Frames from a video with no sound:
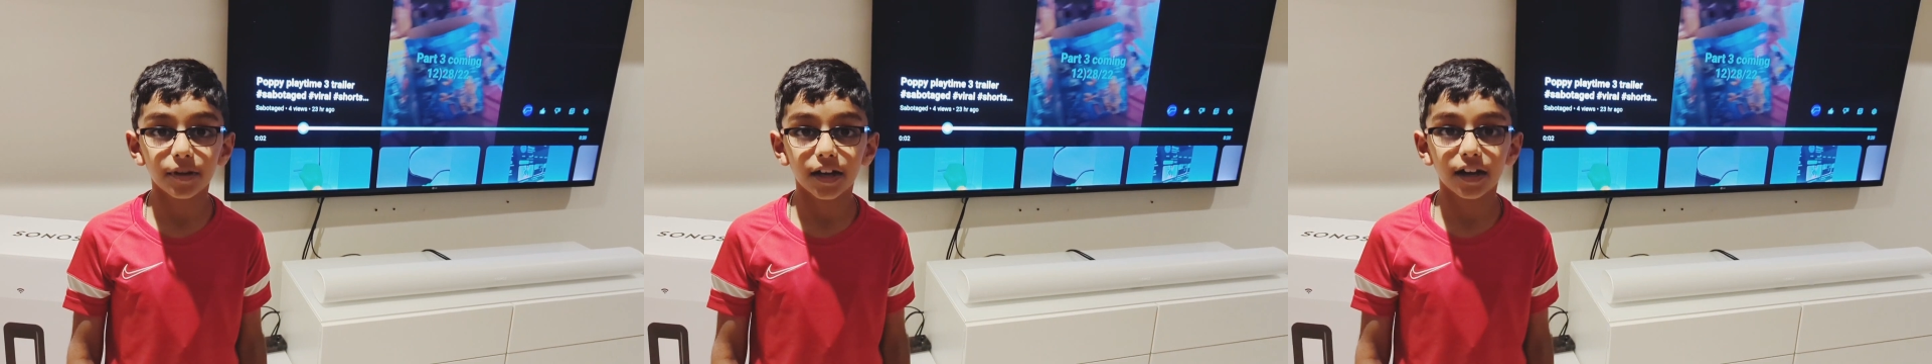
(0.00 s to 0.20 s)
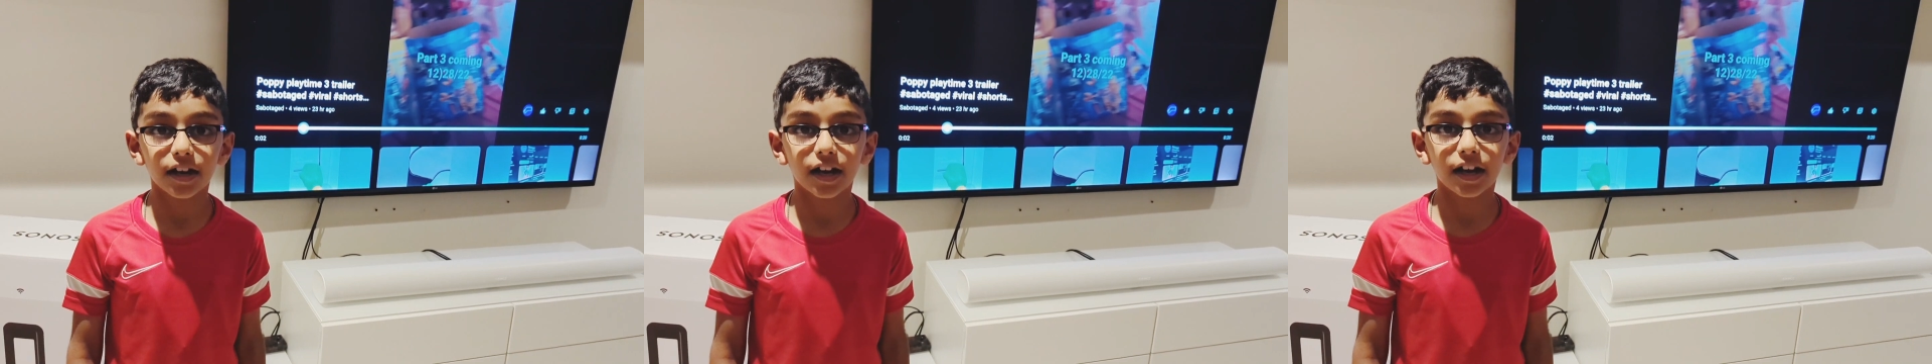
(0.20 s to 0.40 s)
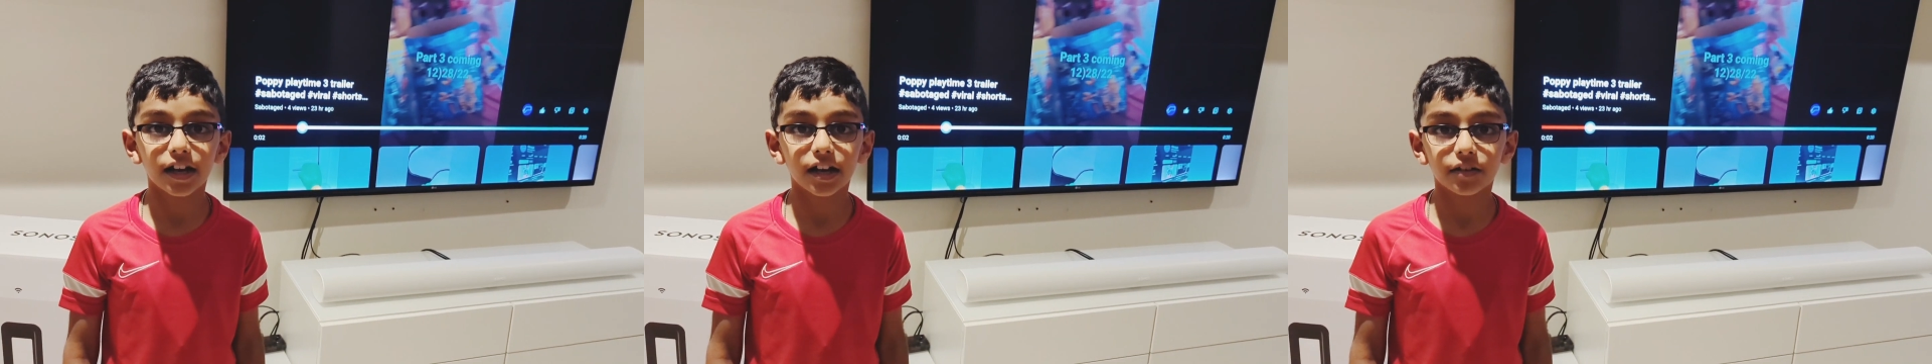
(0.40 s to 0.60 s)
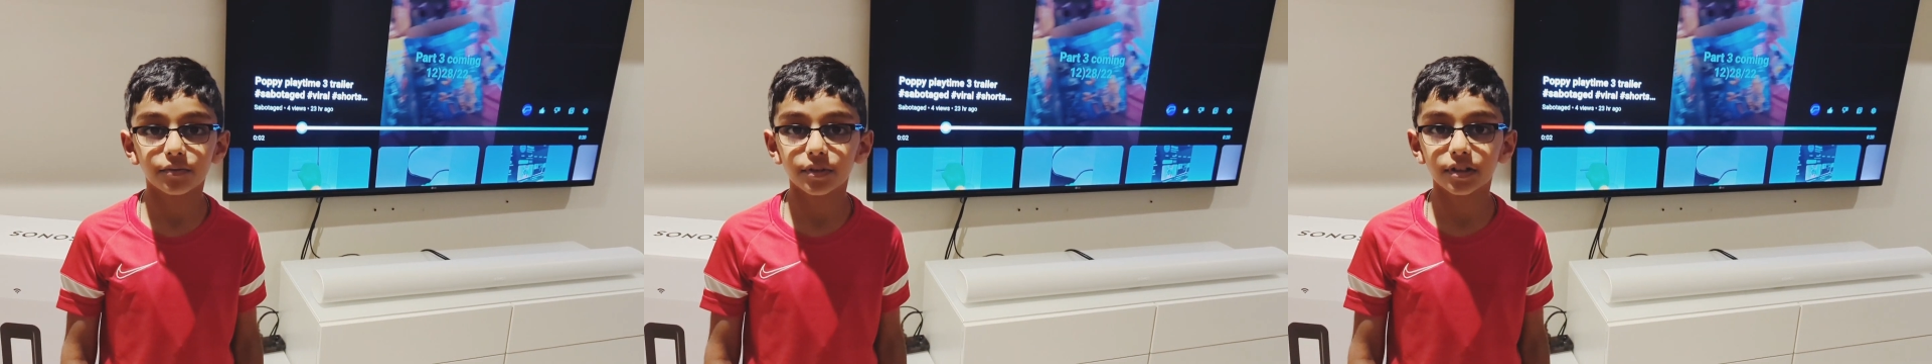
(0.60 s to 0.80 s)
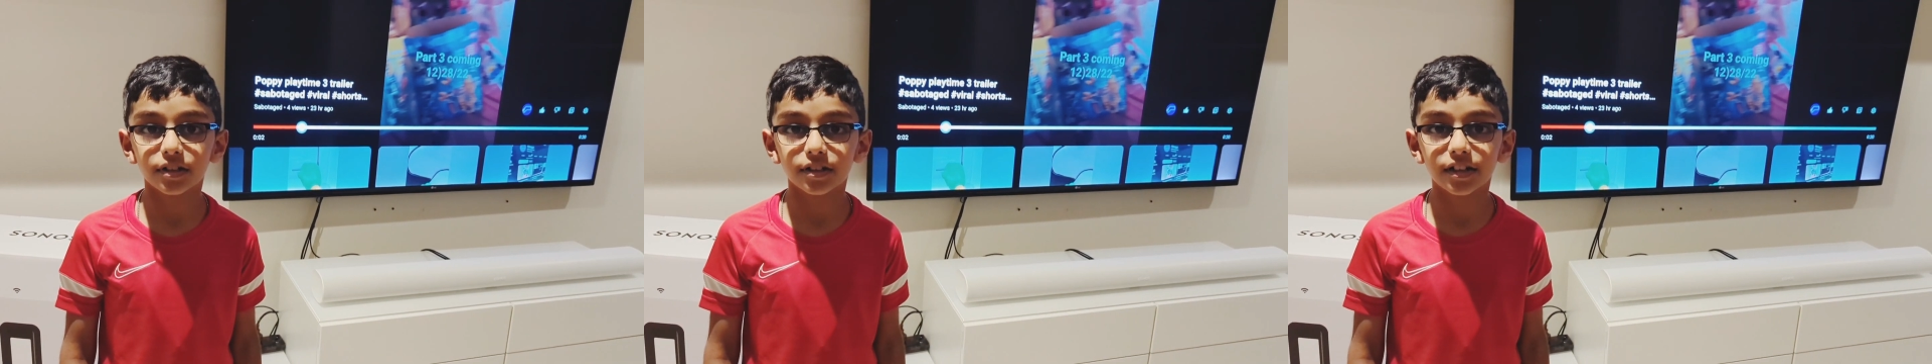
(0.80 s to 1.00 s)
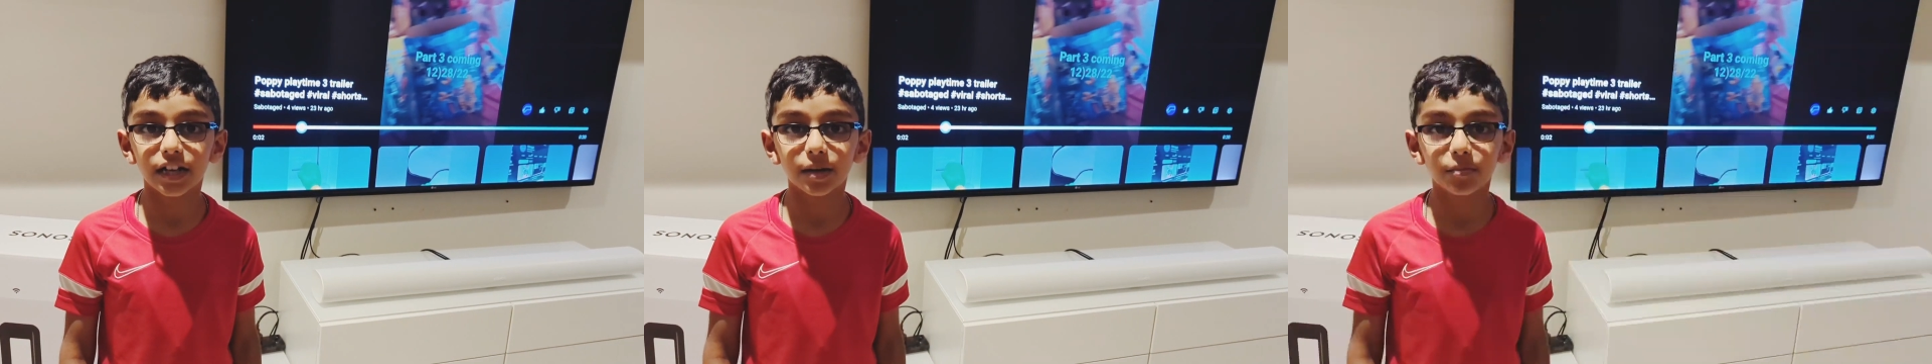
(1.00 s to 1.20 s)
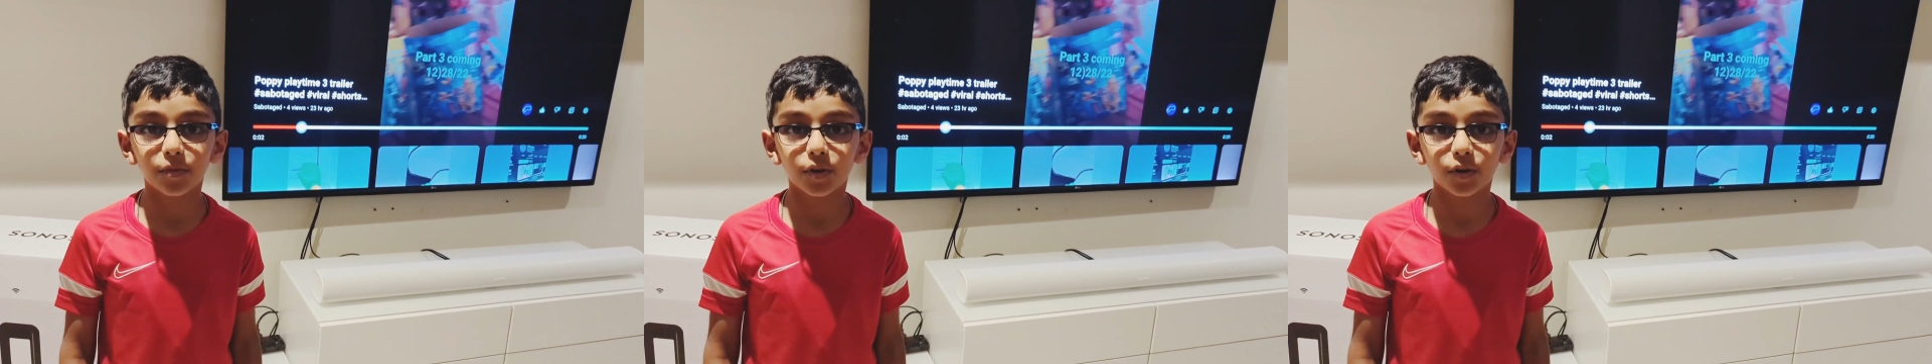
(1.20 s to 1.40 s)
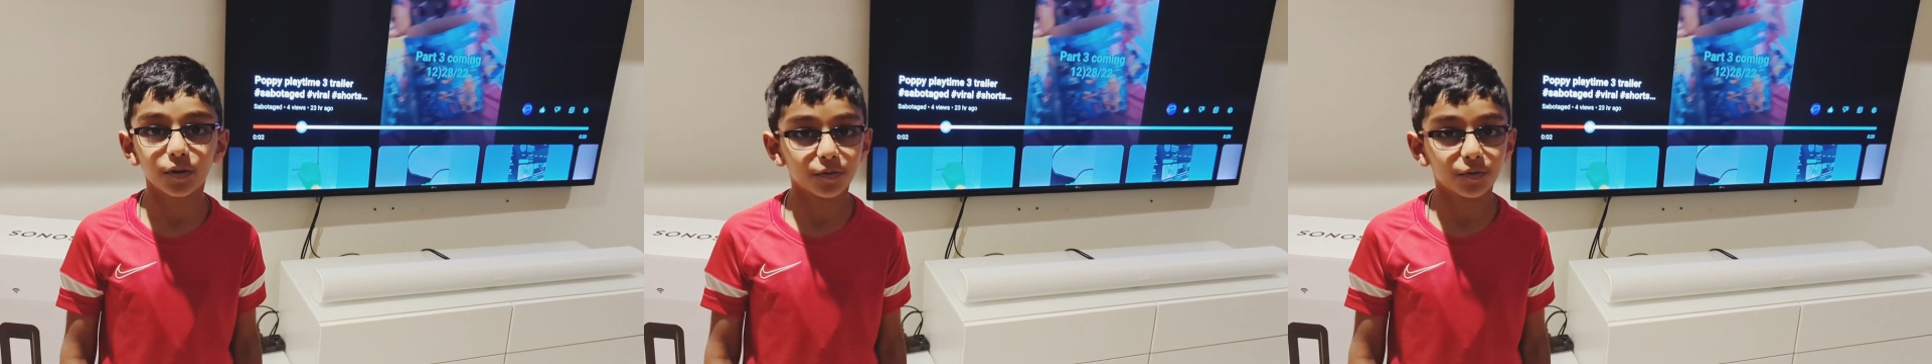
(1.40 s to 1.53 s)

And I have a demo